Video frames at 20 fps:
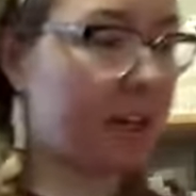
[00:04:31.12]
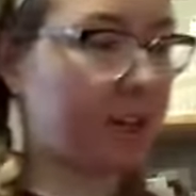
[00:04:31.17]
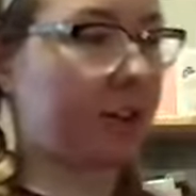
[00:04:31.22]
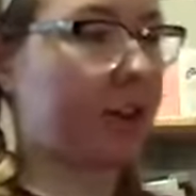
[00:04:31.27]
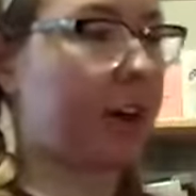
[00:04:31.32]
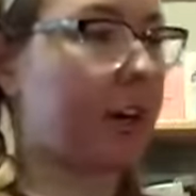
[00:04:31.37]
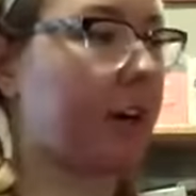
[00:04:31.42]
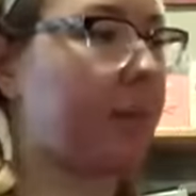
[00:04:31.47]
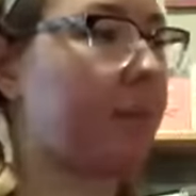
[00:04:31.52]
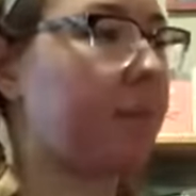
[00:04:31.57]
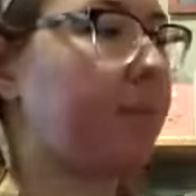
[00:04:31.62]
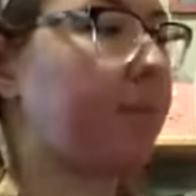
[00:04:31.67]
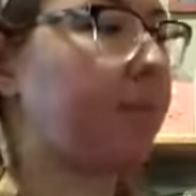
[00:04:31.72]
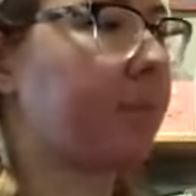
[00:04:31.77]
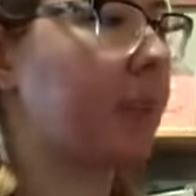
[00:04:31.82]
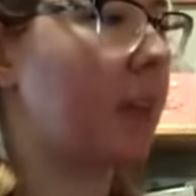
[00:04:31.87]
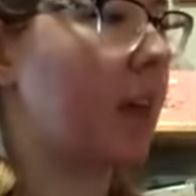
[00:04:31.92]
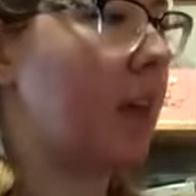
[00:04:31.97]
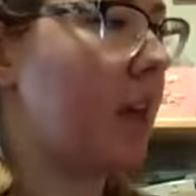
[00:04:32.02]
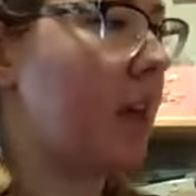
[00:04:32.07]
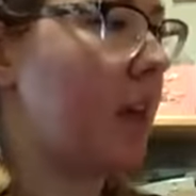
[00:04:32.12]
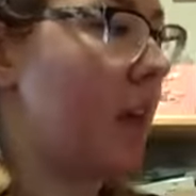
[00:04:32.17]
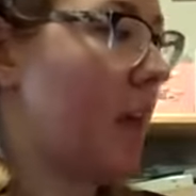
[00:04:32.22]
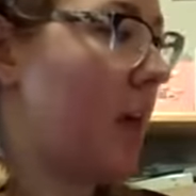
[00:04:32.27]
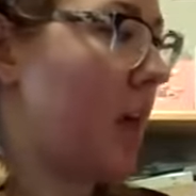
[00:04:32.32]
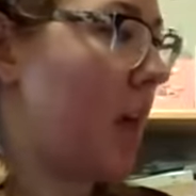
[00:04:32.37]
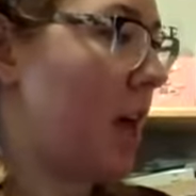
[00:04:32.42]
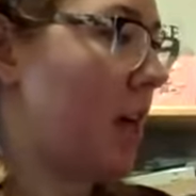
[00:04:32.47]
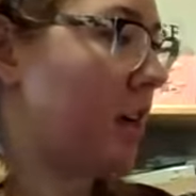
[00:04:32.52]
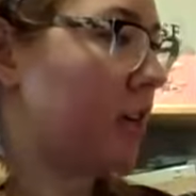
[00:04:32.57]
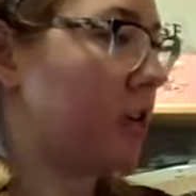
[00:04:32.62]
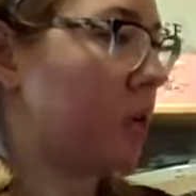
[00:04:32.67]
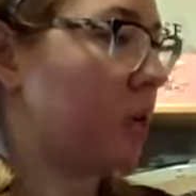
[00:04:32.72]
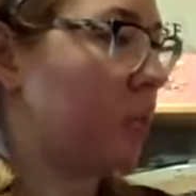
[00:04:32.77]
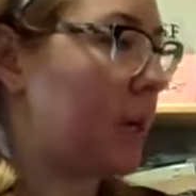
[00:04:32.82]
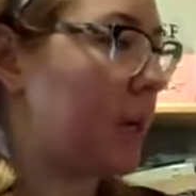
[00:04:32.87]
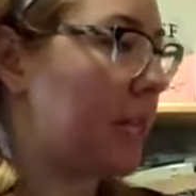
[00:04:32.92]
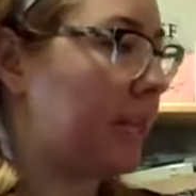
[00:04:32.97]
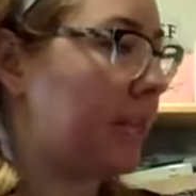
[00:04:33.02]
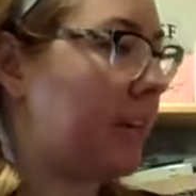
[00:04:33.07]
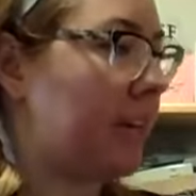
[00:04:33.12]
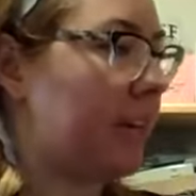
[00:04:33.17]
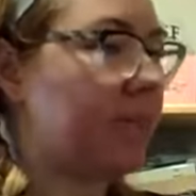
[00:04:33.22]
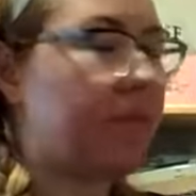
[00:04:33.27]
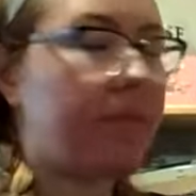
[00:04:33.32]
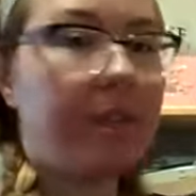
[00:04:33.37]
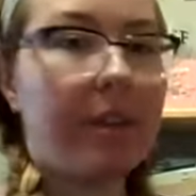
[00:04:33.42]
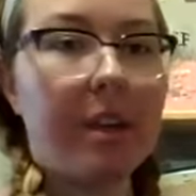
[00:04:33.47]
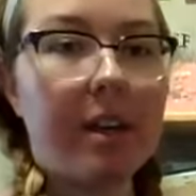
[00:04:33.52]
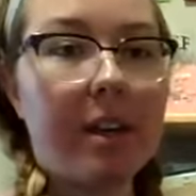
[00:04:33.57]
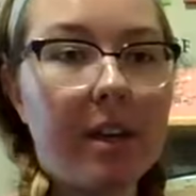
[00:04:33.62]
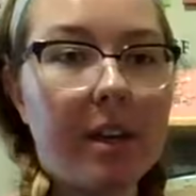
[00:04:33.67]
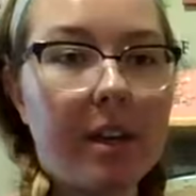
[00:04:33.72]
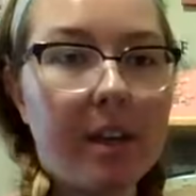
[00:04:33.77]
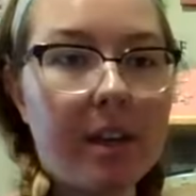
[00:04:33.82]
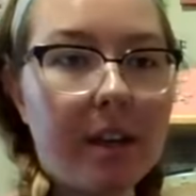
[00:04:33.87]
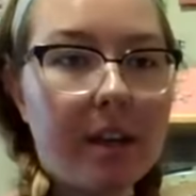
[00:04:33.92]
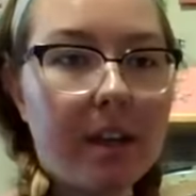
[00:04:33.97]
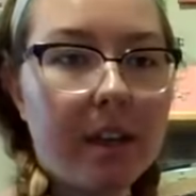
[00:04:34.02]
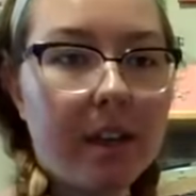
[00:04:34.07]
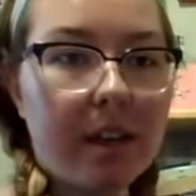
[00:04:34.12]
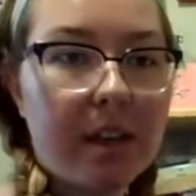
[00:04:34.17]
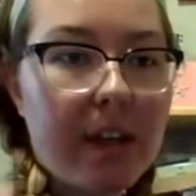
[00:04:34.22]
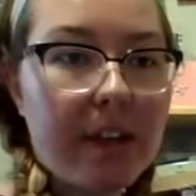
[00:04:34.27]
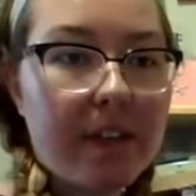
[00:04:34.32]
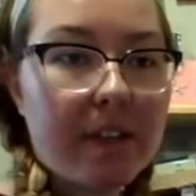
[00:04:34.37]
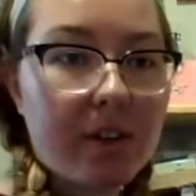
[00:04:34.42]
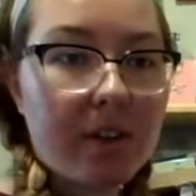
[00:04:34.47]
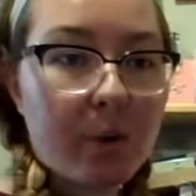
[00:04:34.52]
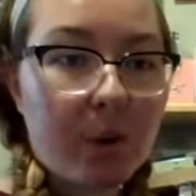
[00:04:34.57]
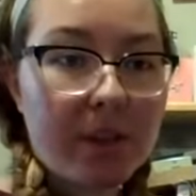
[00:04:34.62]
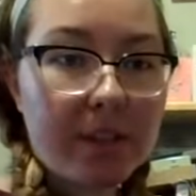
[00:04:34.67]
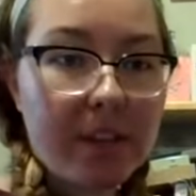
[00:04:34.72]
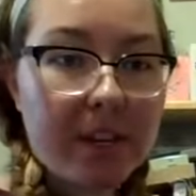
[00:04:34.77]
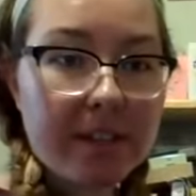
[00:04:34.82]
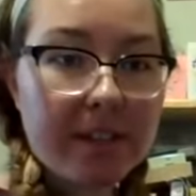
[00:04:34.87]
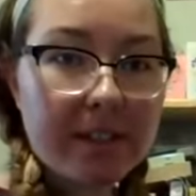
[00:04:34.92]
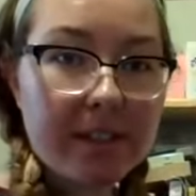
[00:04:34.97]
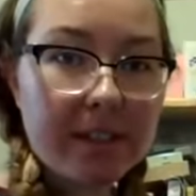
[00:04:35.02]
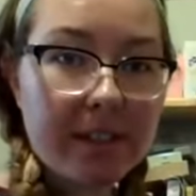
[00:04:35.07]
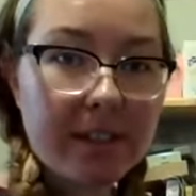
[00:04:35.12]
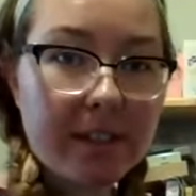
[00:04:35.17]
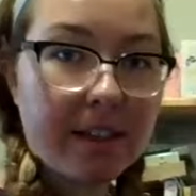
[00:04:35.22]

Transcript: screen. So we live in the Northeast.